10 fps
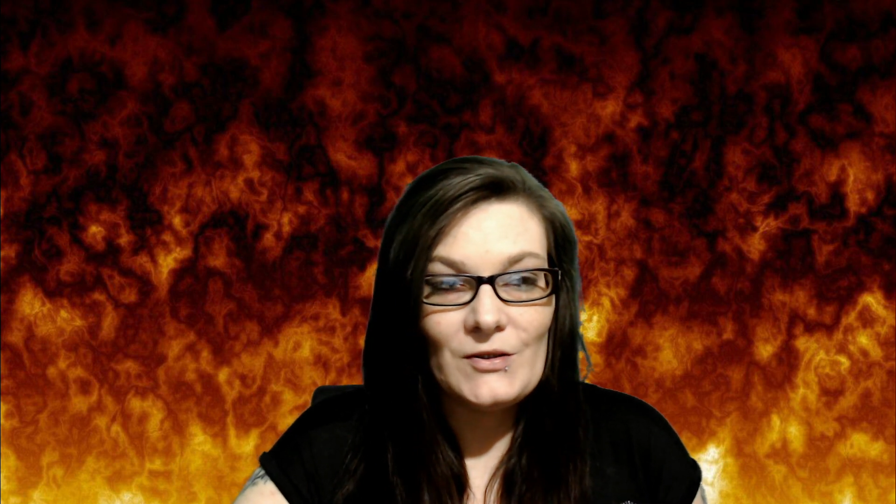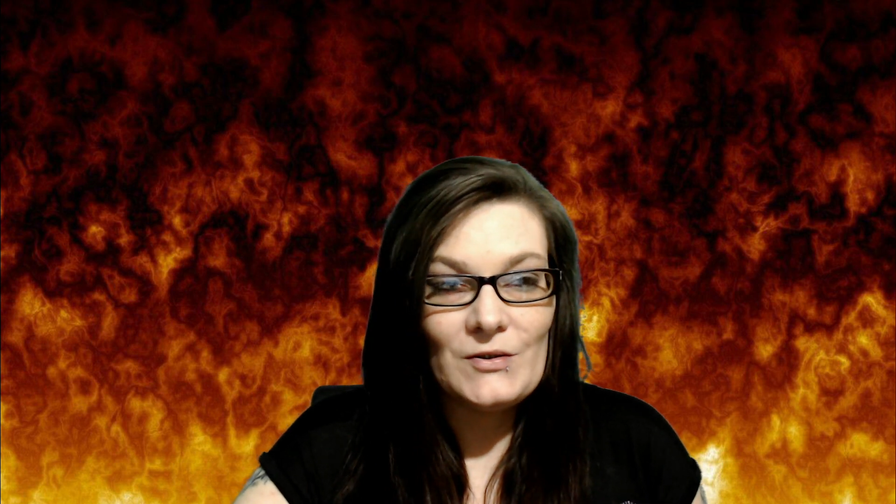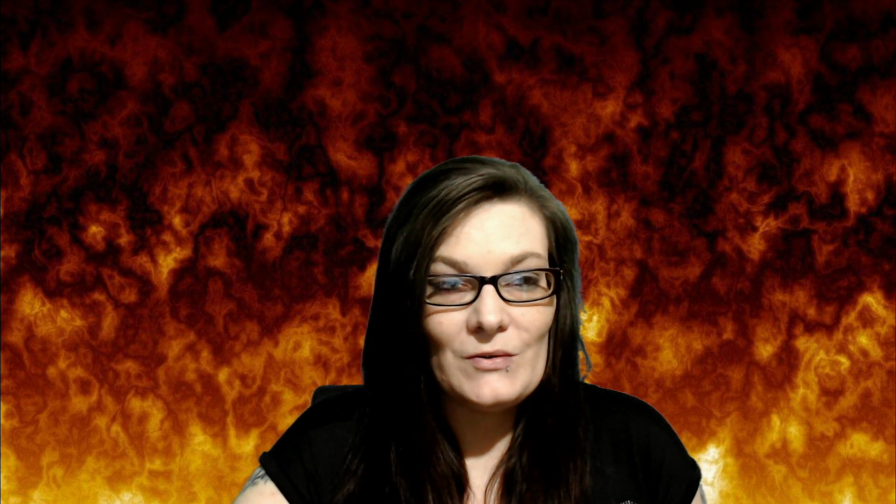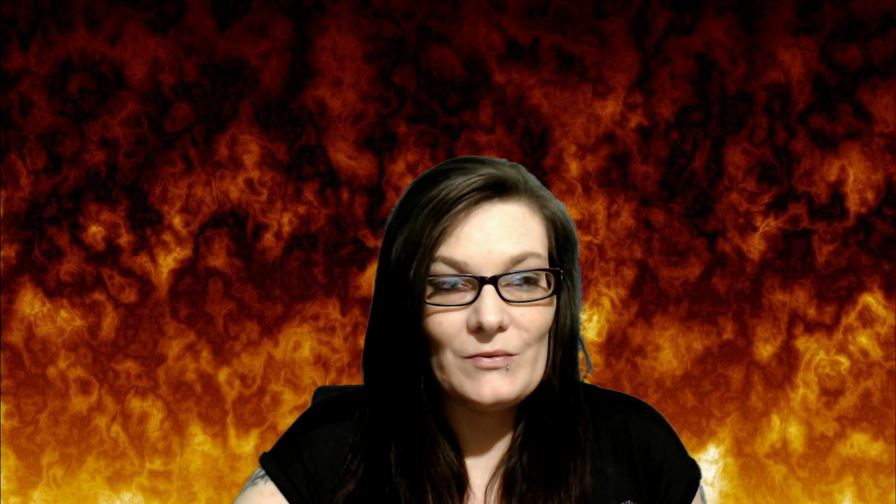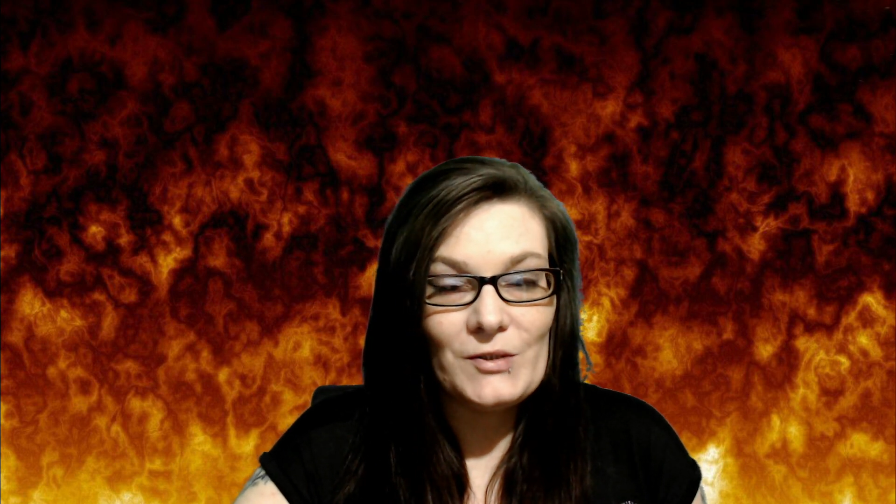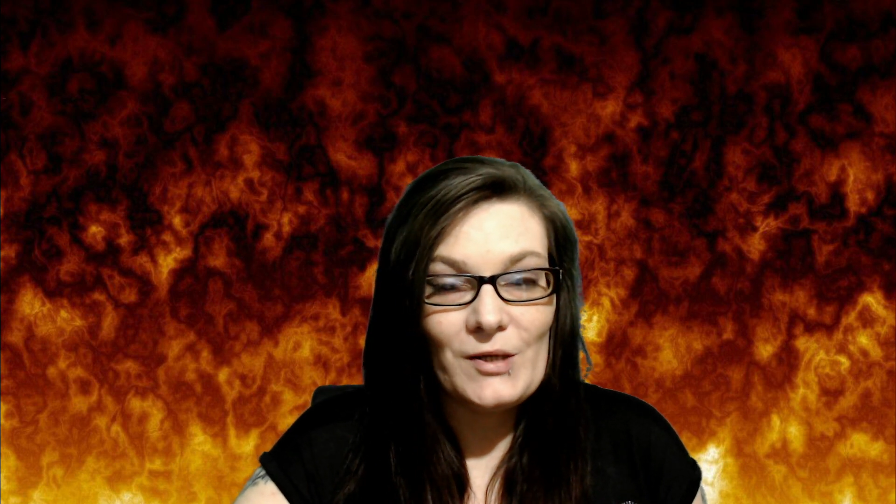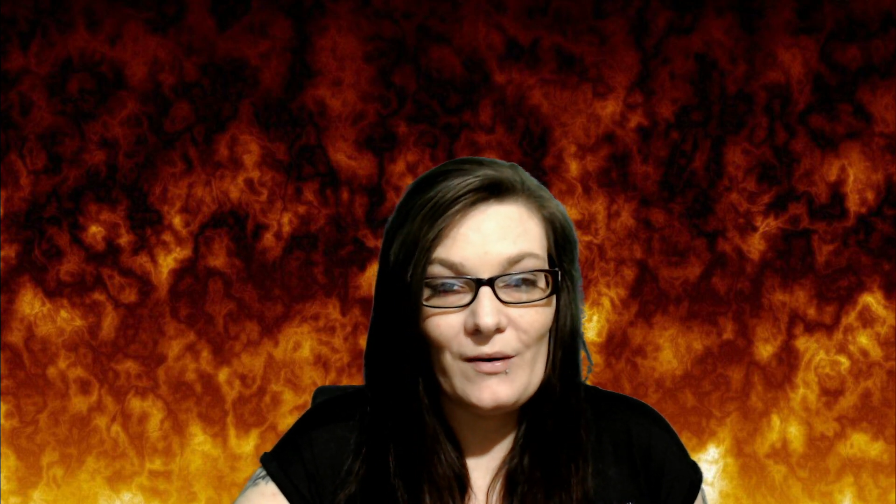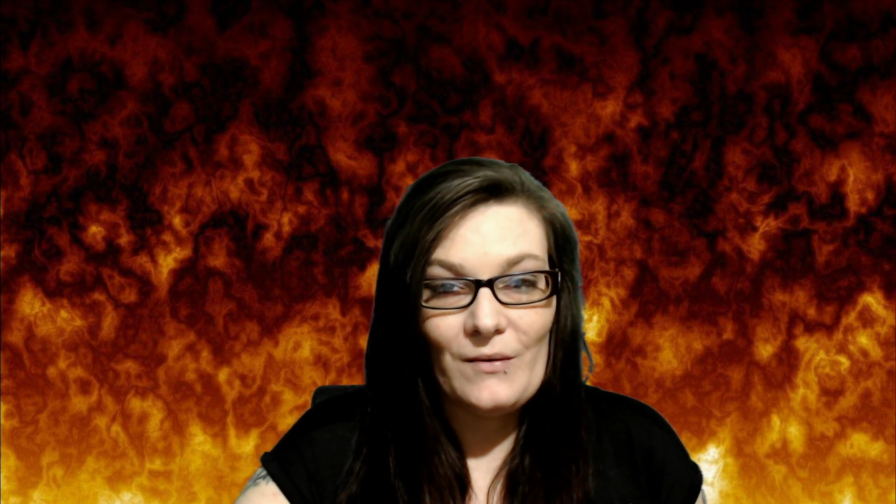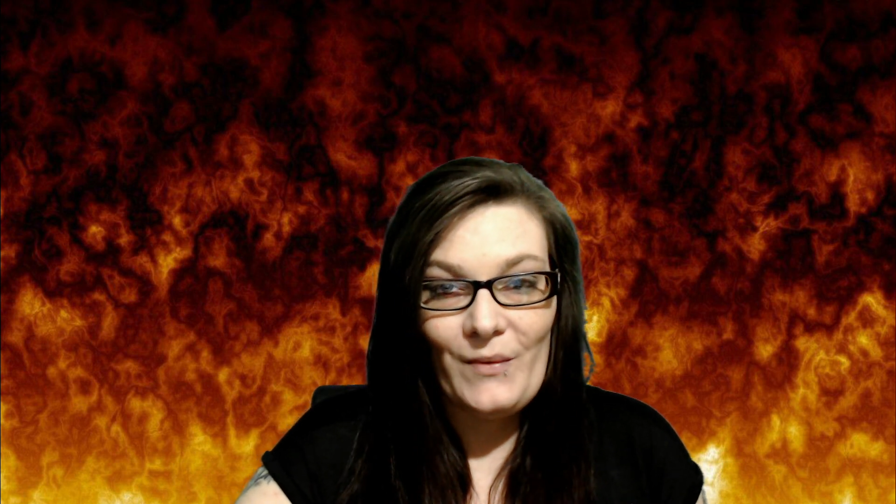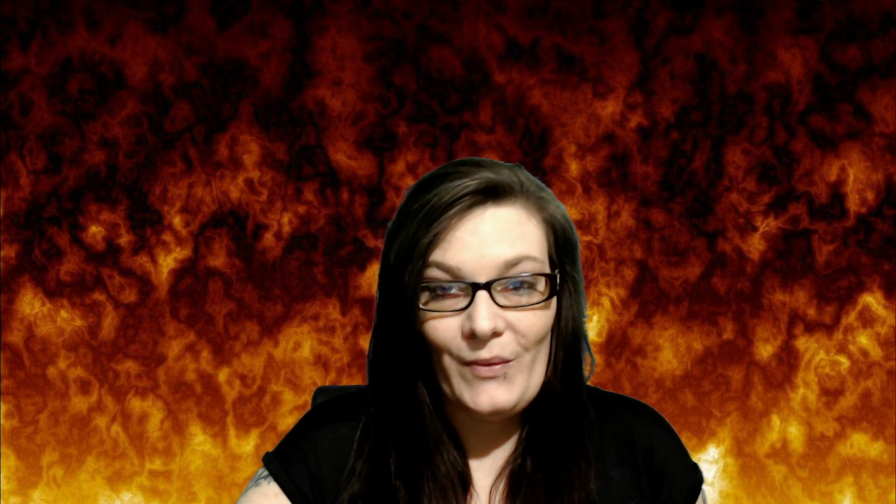to share
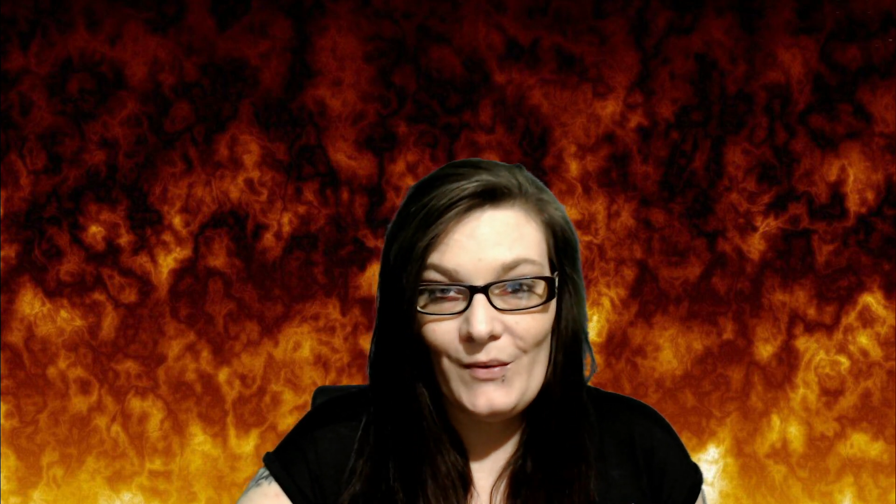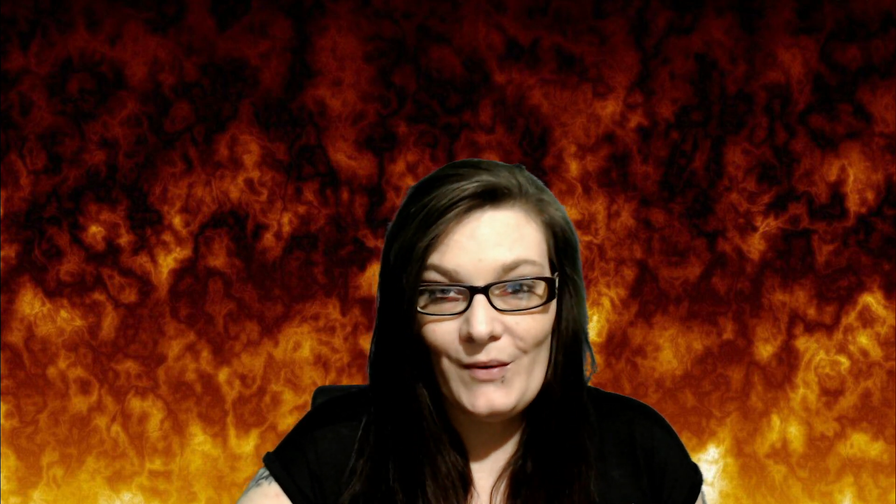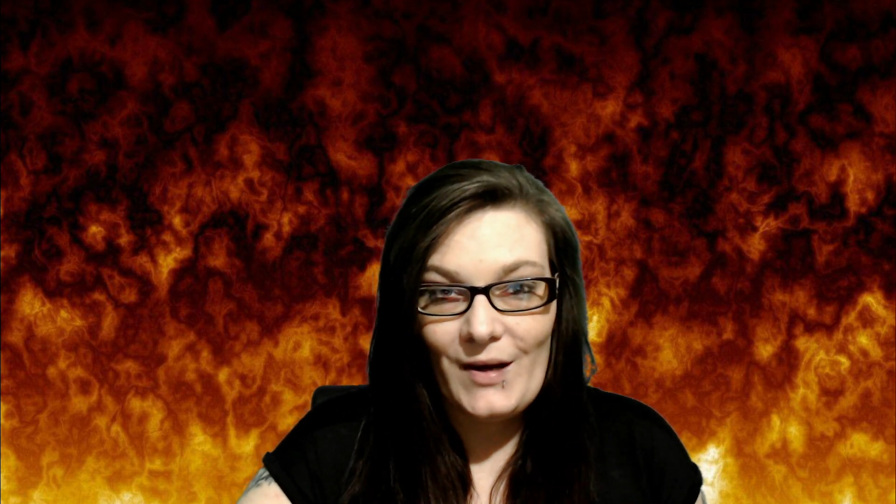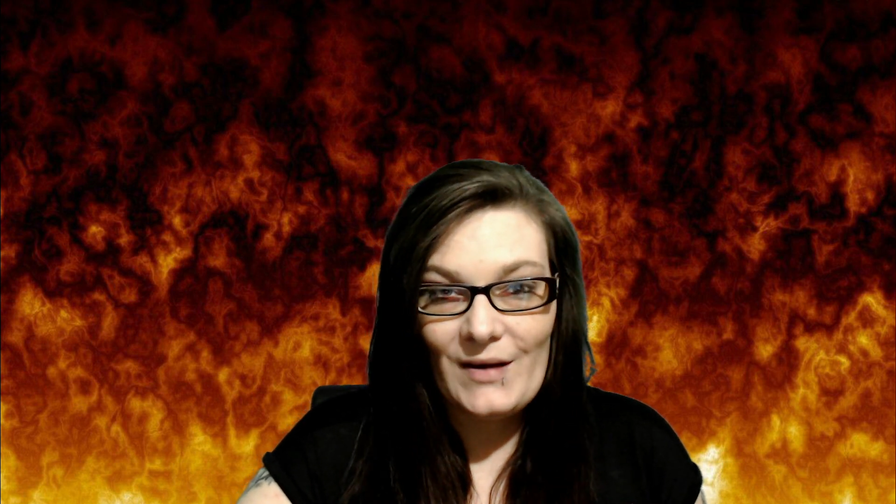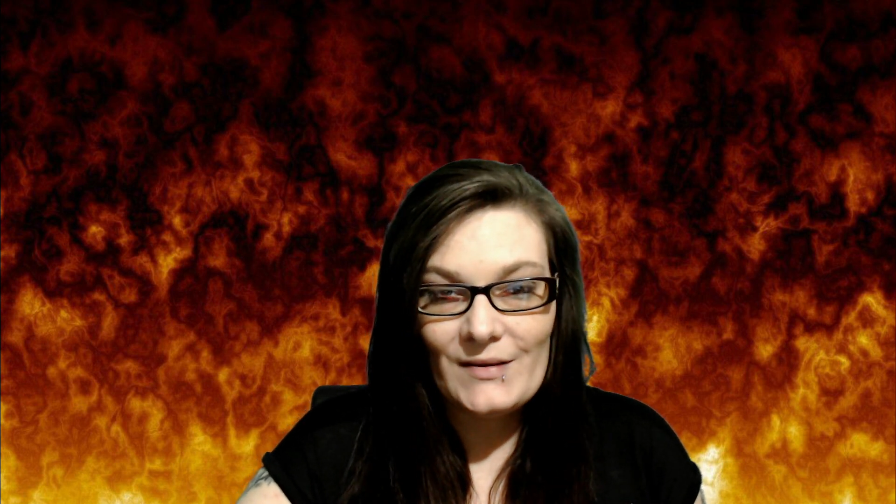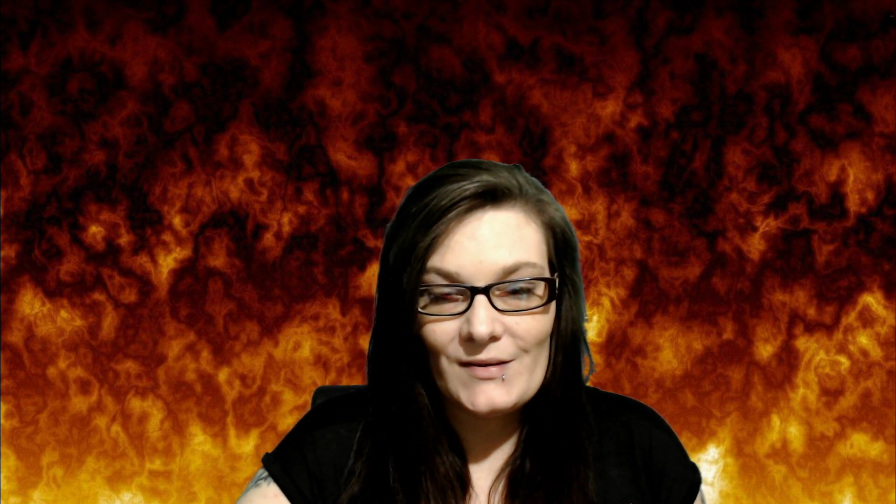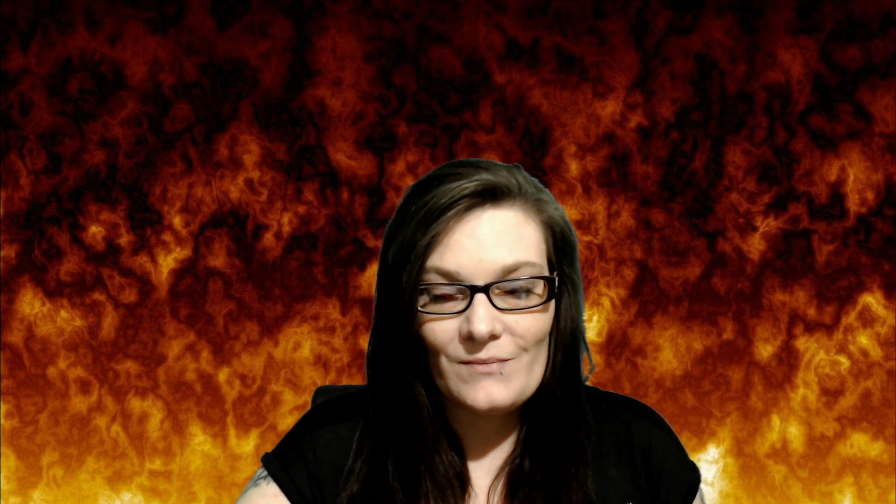it with you guys.